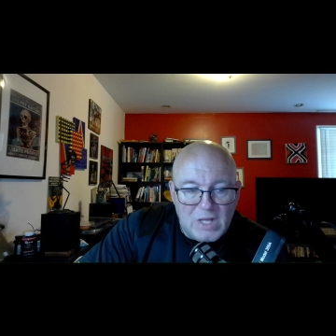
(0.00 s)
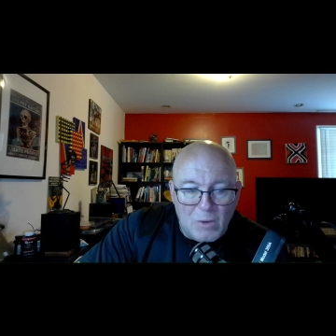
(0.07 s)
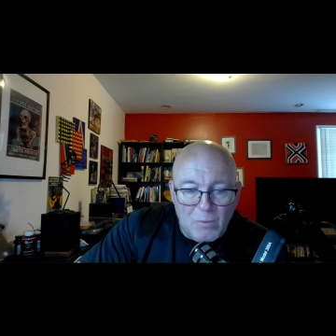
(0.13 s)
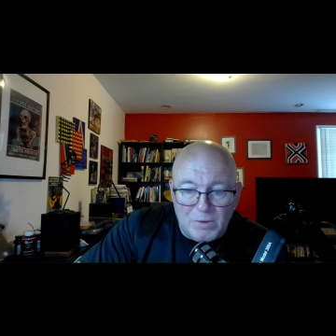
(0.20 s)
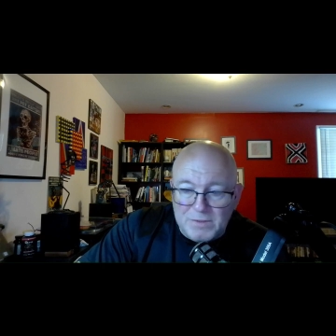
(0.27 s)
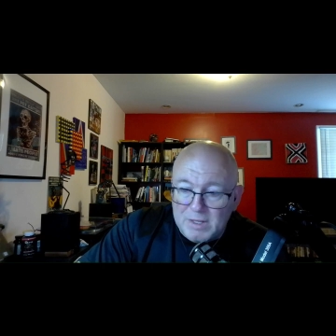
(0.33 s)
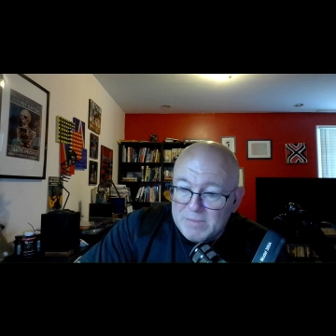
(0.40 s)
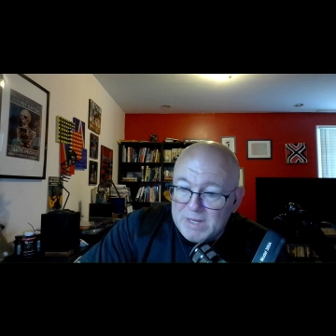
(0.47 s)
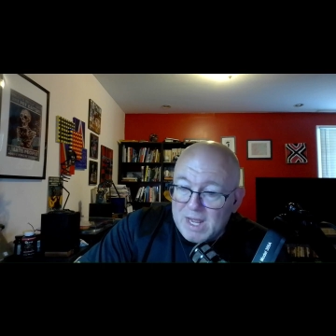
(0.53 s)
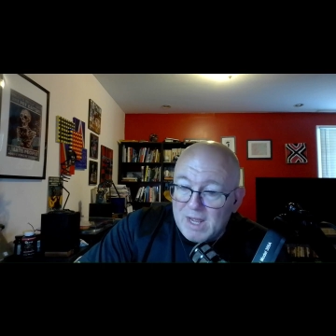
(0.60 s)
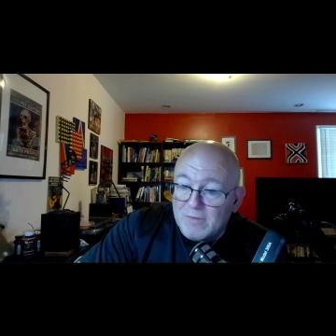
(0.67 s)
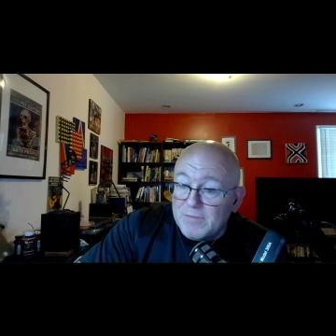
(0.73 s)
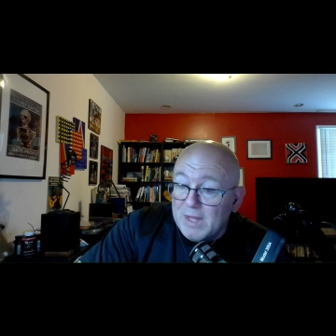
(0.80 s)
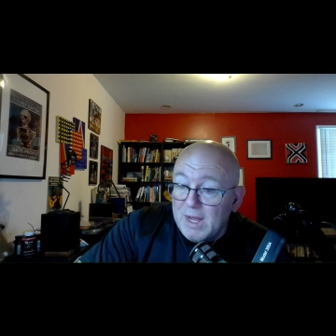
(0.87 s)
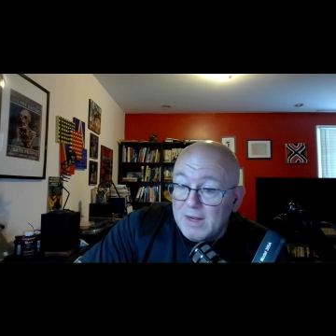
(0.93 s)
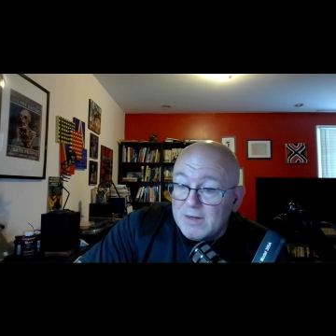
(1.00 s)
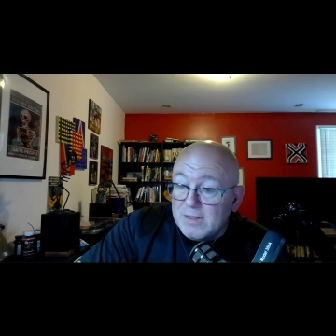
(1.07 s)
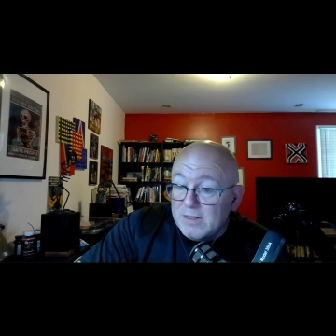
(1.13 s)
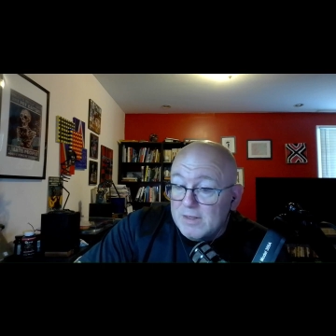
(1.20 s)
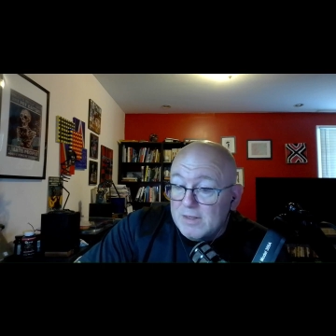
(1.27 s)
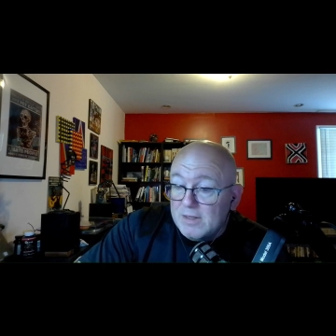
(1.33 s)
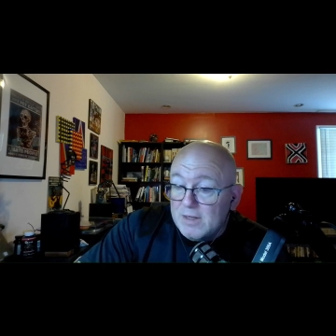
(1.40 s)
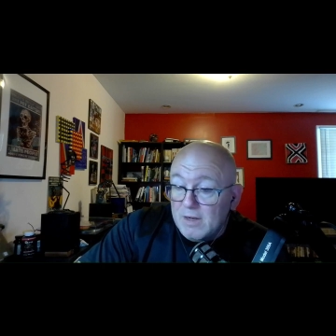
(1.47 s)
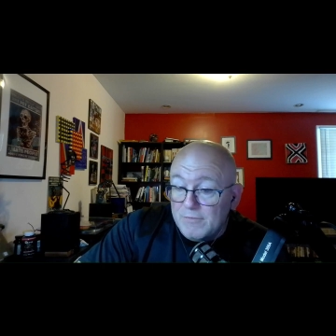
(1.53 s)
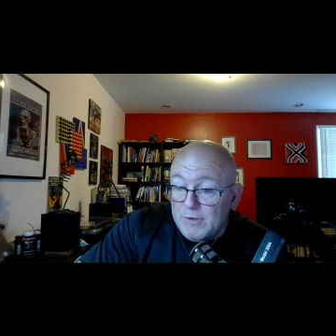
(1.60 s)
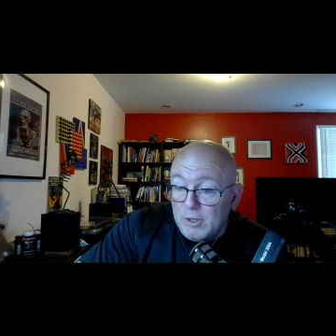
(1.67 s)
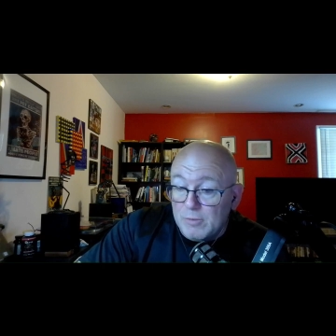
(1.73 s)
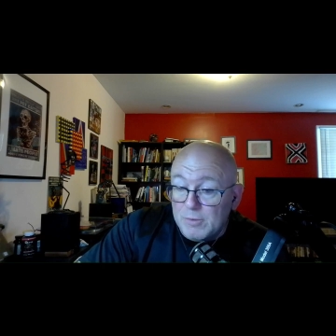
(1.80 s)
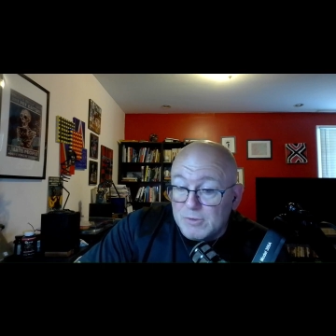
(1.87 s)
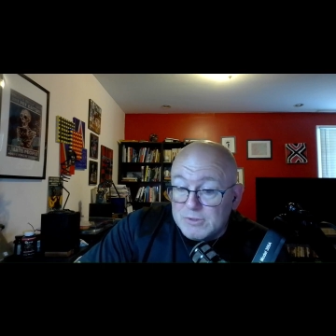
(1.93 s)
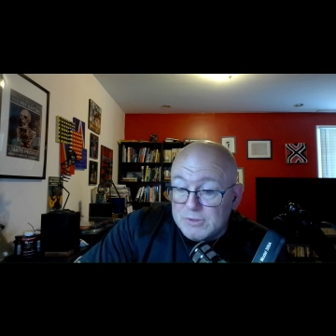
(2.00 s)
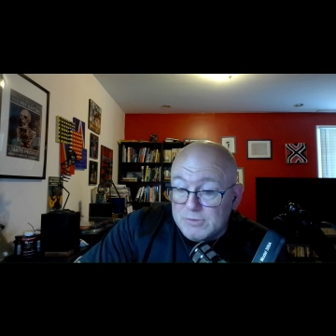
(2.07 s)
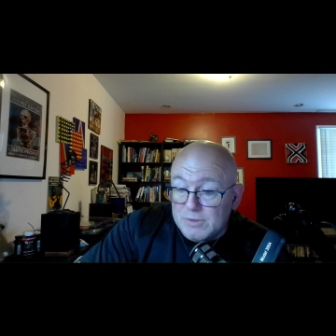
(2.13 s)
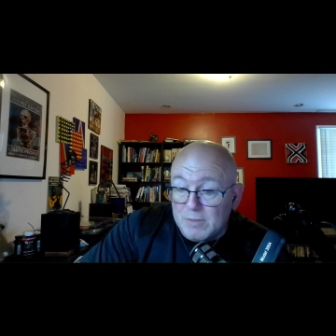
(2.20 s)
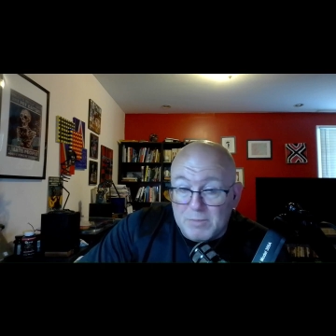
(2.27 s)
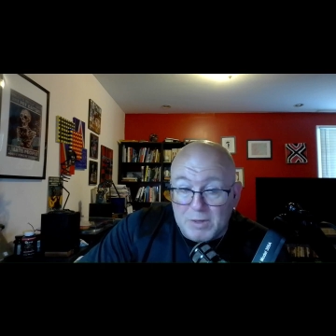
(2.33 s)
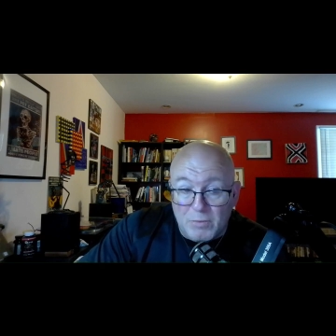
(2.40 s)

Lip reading: I want them to have that available to them.